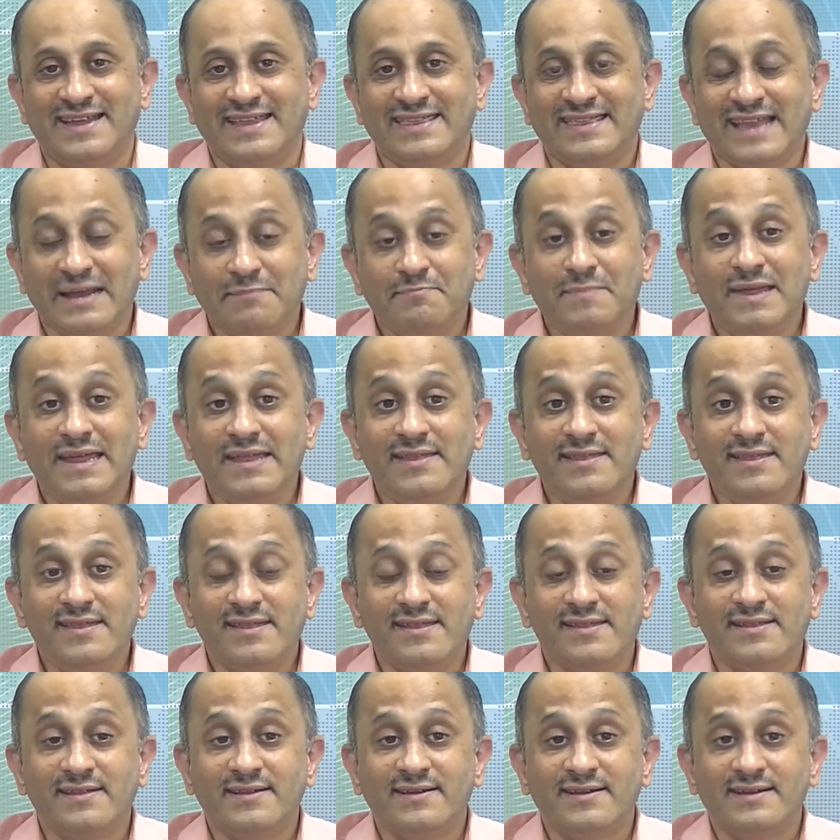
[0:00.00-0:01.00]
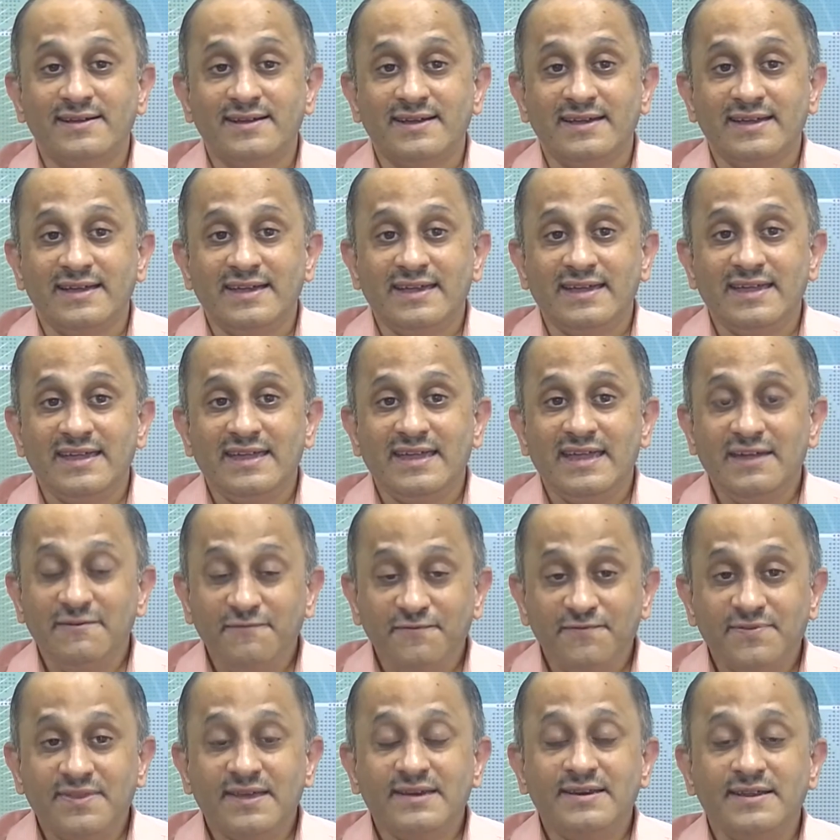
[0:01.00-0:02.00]
That means,
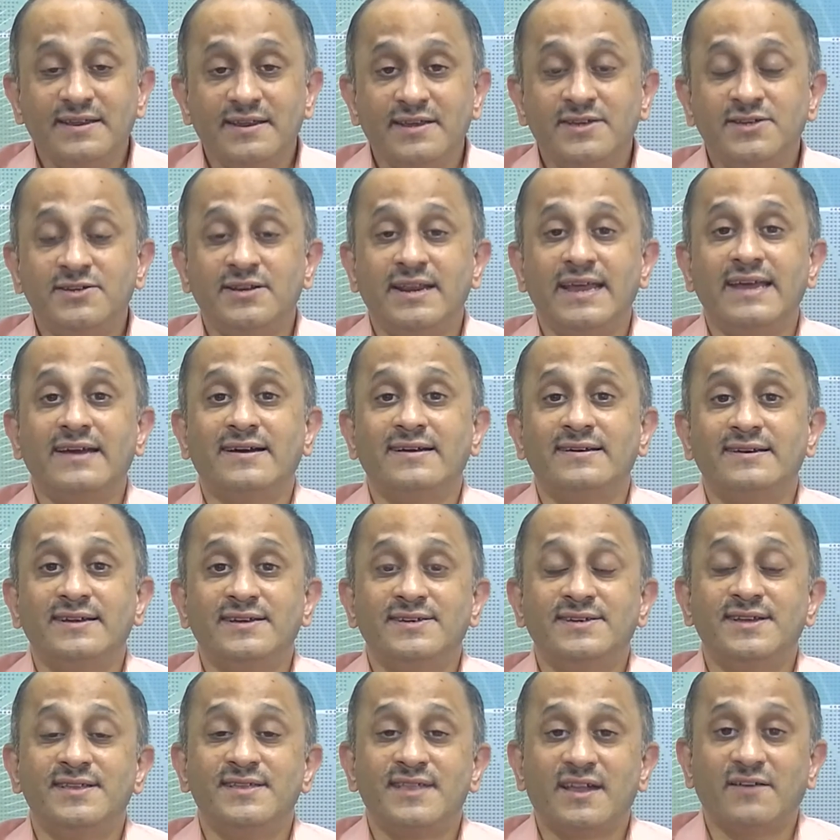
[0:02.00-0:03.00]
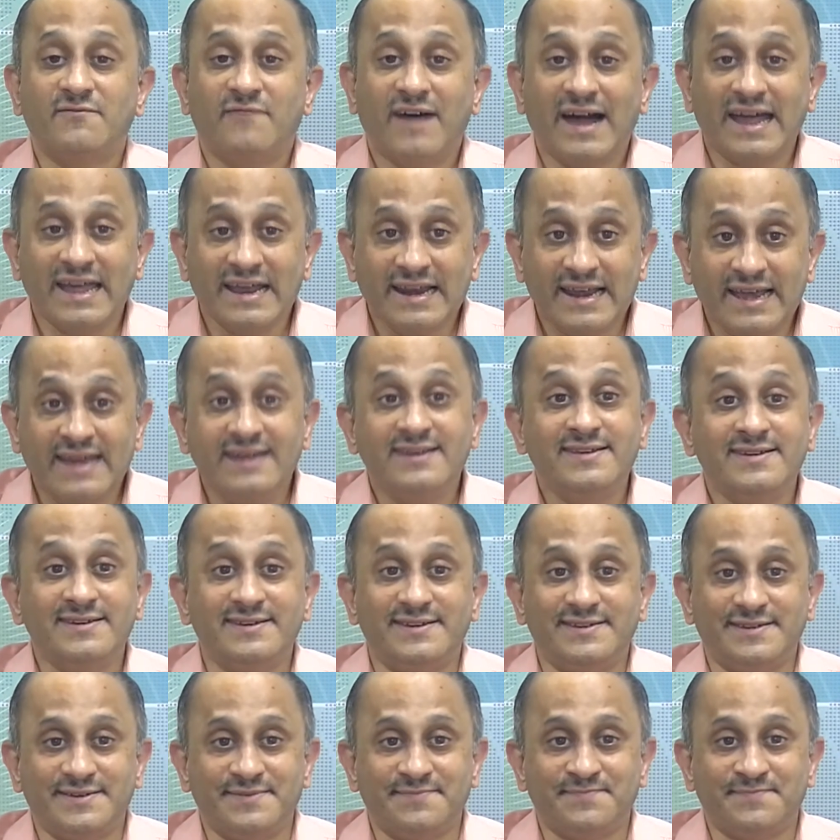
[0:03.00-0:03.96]
if the Dirichlet conditions are violated,